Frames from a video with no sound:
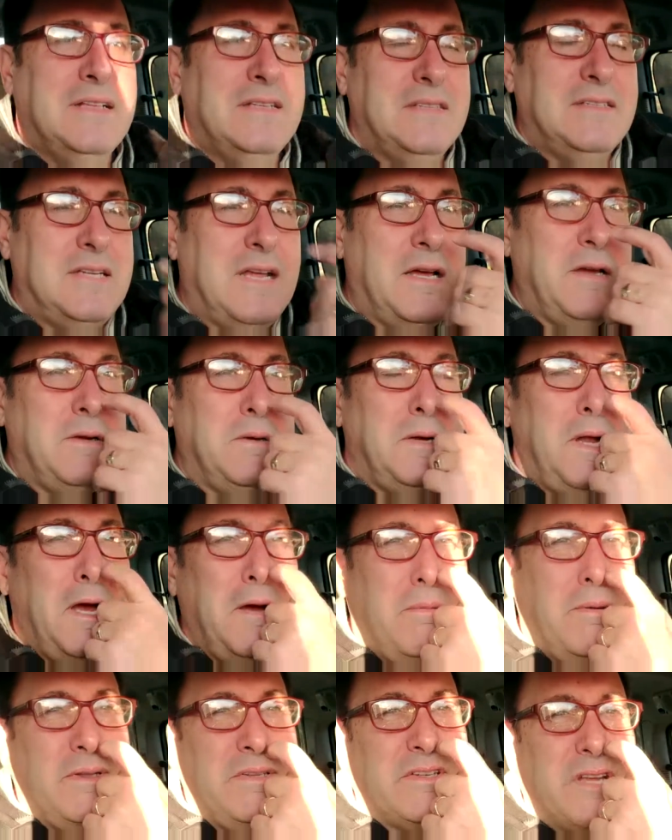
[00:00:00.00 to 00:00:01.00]
So no
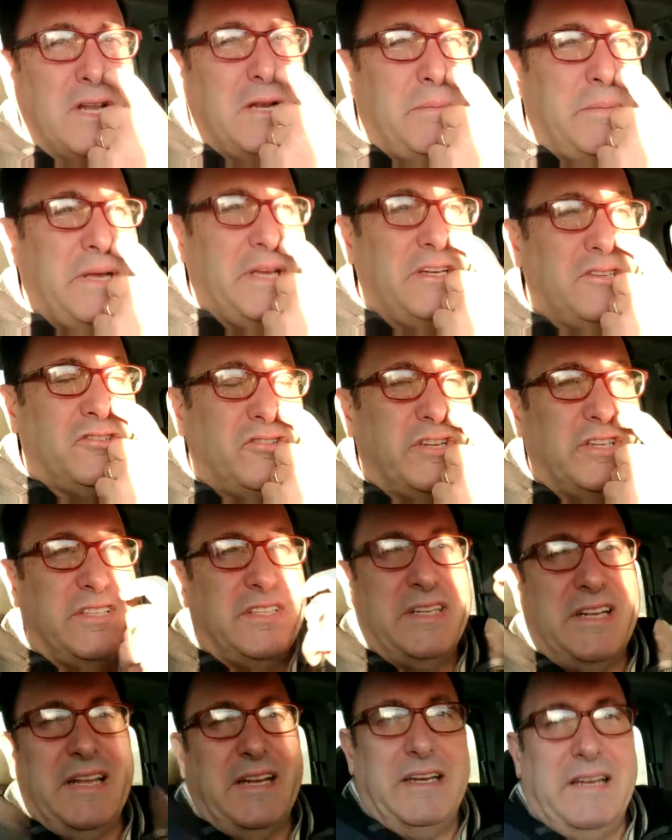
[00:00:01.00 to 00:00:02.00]
one's going to be
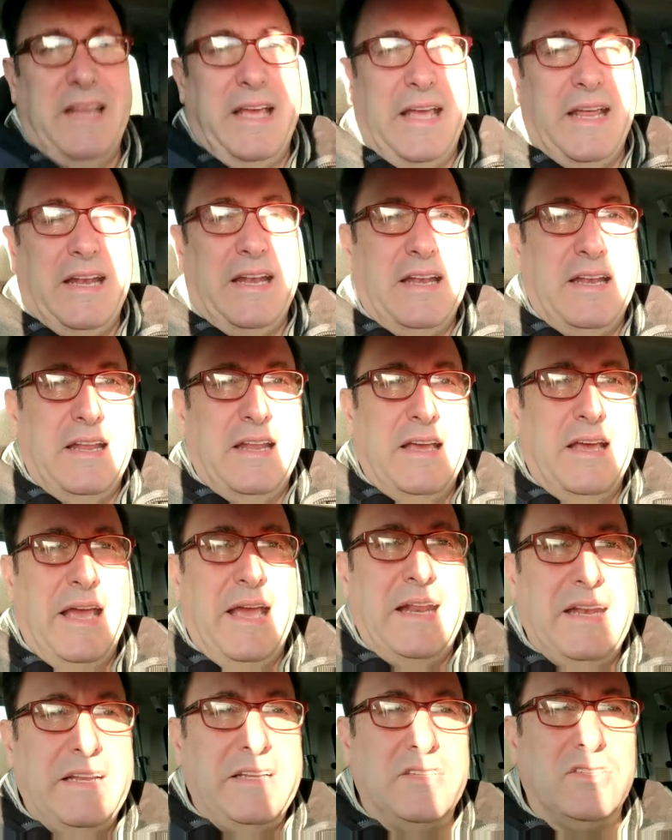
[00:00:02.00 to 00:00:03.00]
interested in in uh,
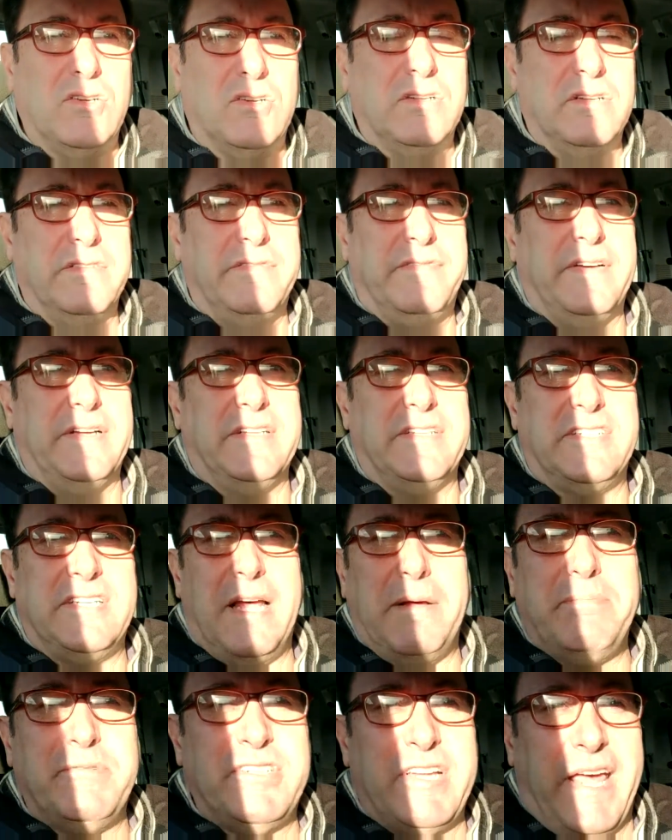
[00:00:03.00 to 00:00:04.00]
any sort of uh,
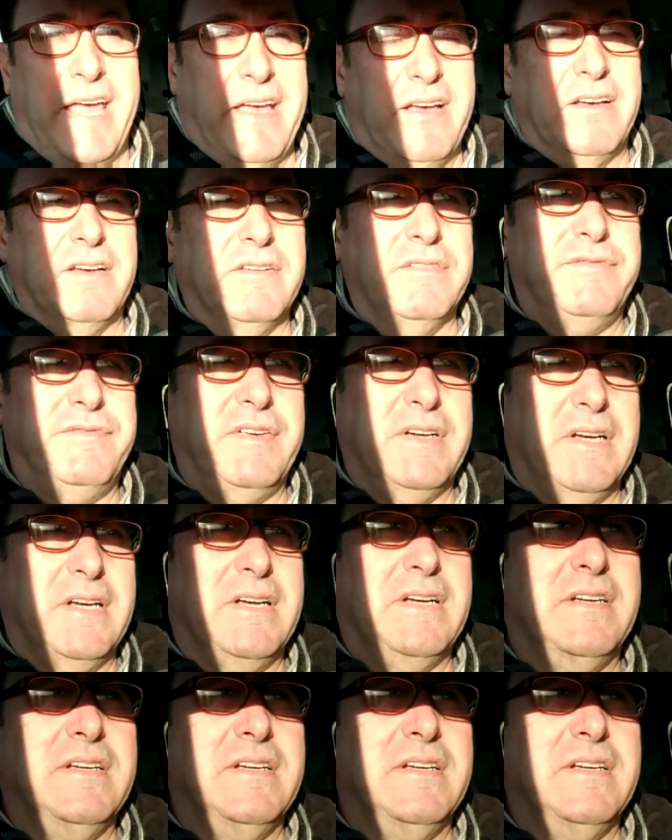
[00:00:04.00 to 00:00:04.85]
subset of uh,